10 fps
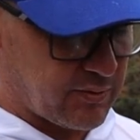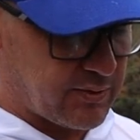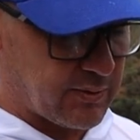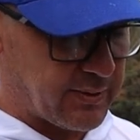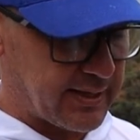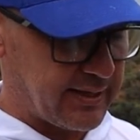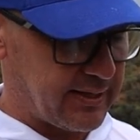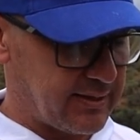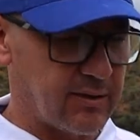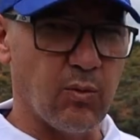
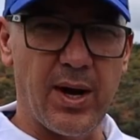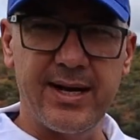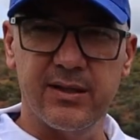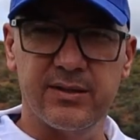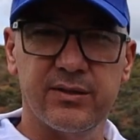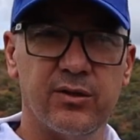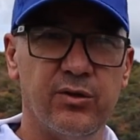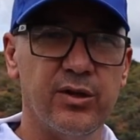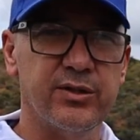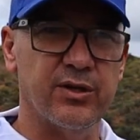typically weightless
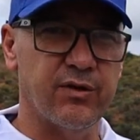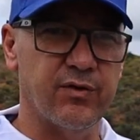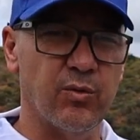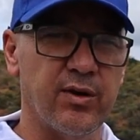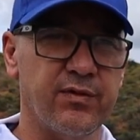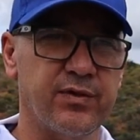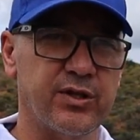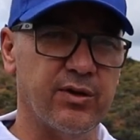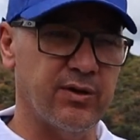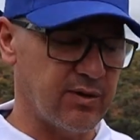lures. So if you want to
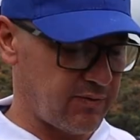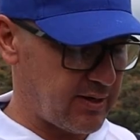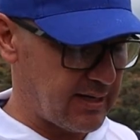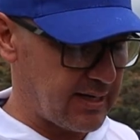fish a very